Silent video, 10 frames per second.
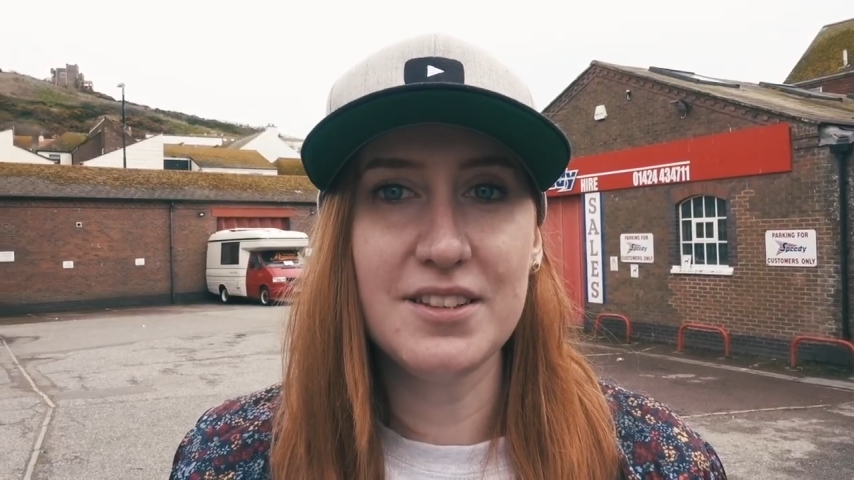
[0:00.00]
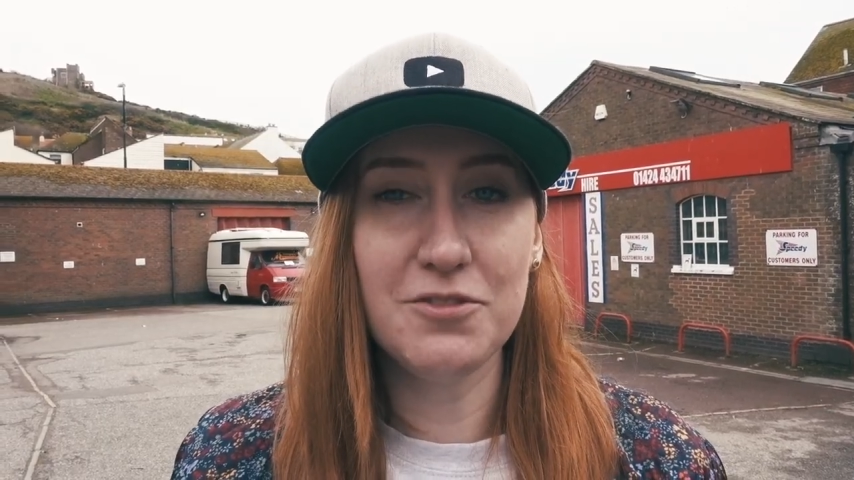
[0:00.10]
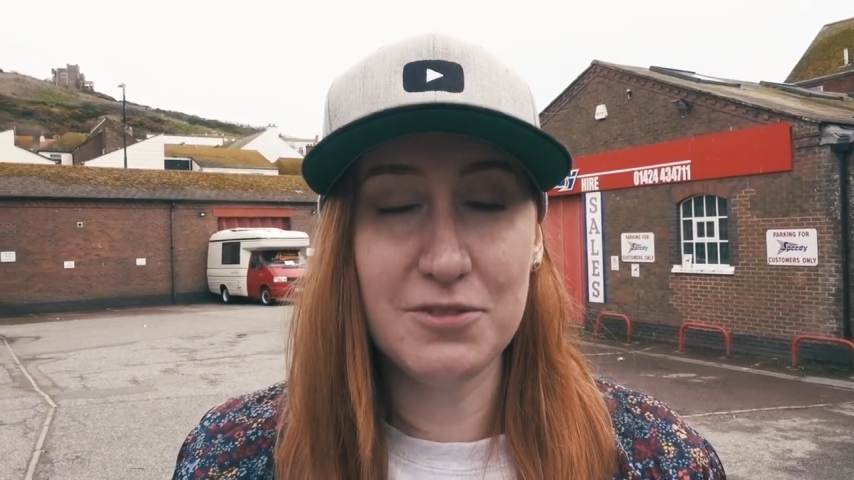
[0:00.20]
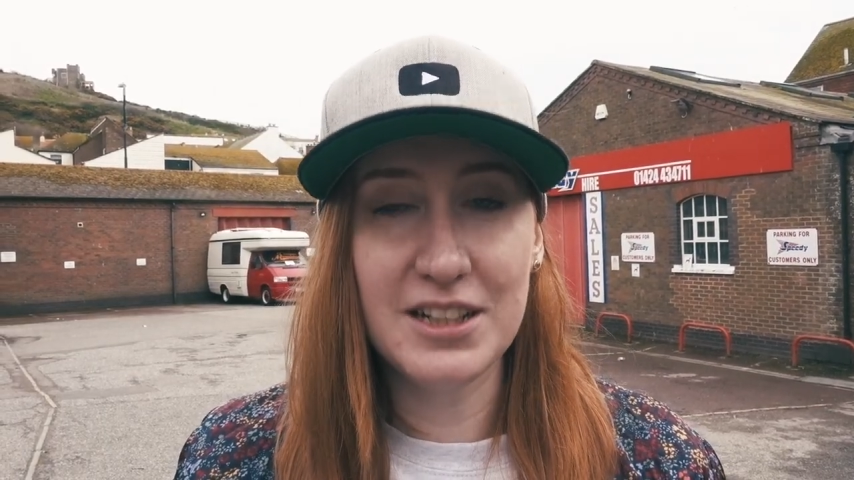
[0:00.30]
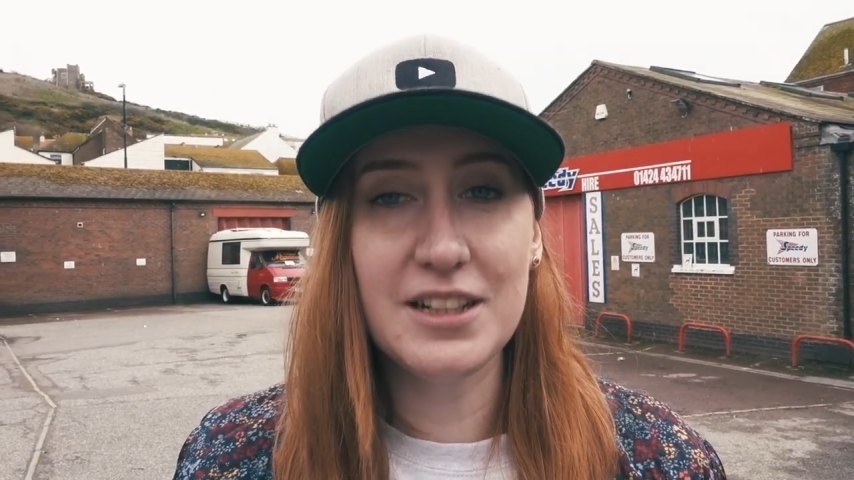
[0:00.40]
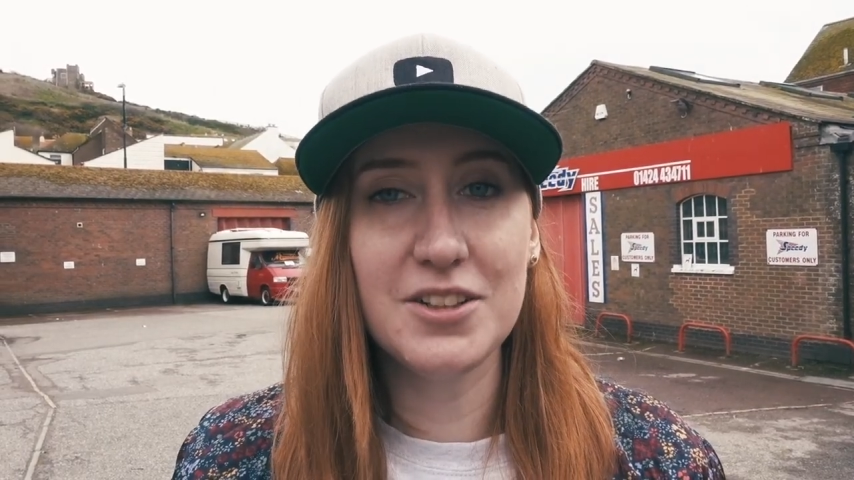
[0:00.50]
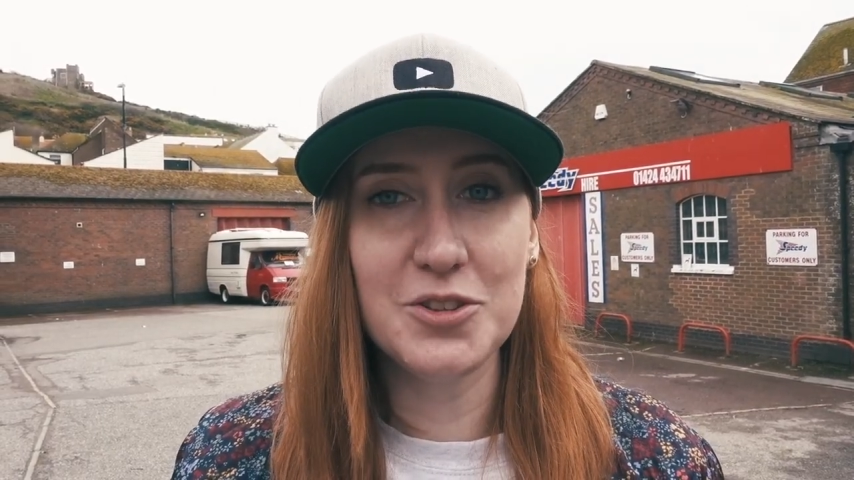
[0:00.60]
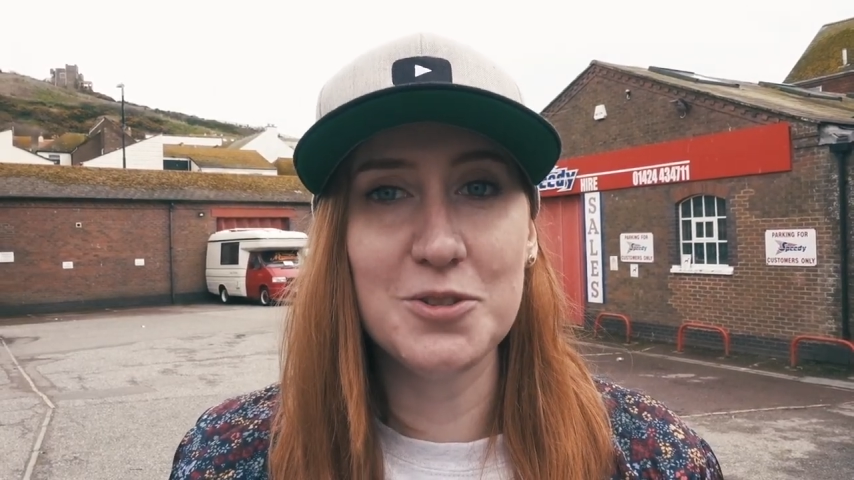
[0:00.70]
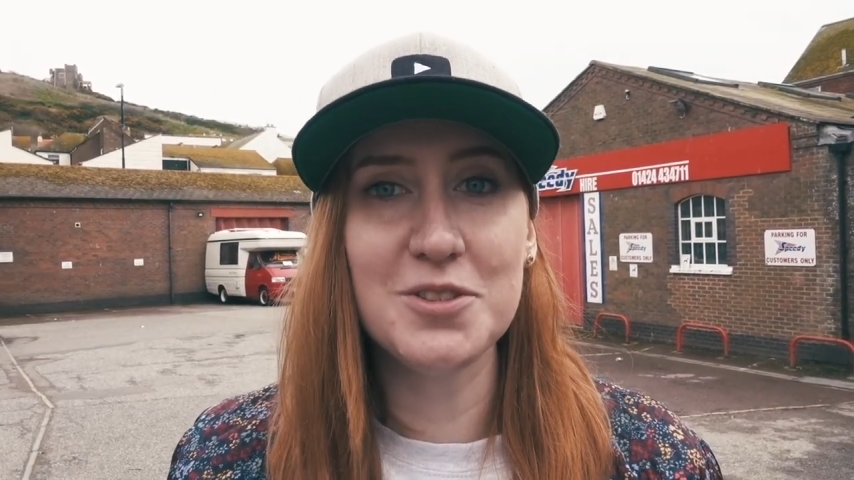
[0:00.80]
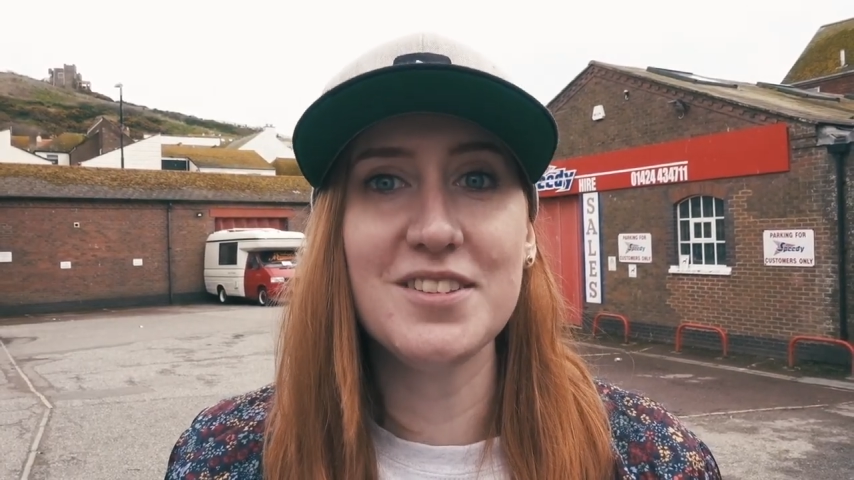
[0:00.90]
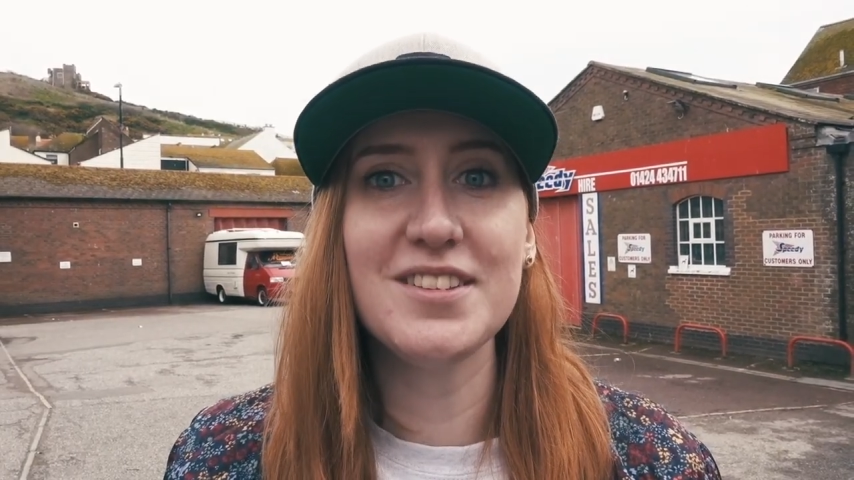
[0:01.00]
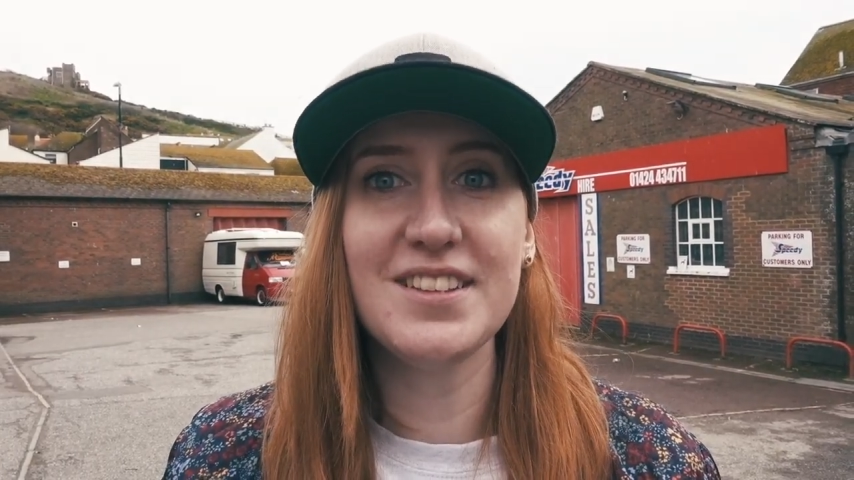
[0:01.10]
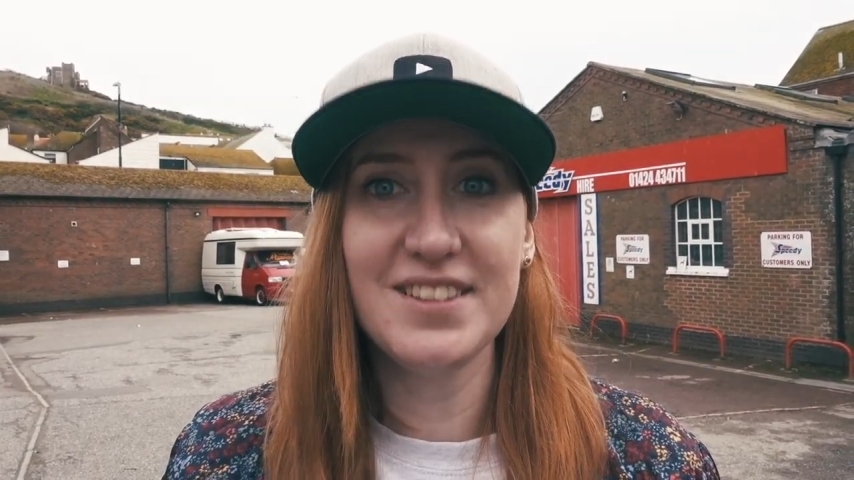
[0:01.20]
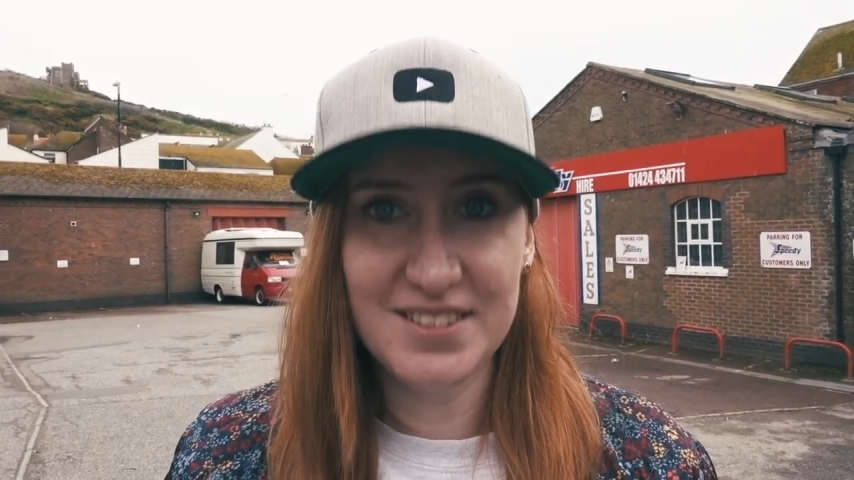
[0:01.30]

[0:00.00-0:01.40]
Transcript: It's a really good cause